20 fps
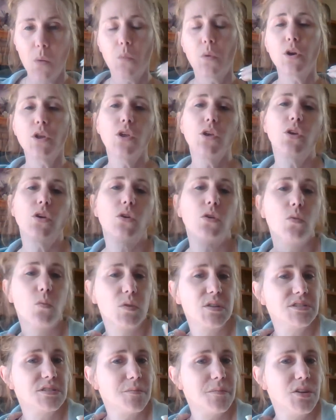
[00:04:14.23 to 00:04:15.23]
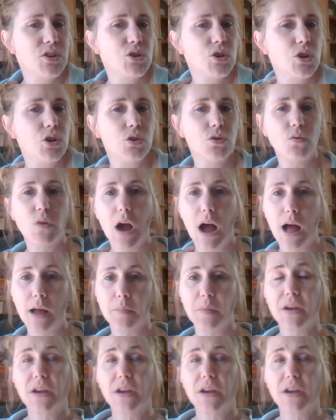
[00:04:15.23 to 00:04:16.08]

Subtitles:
What does it mean to you, God?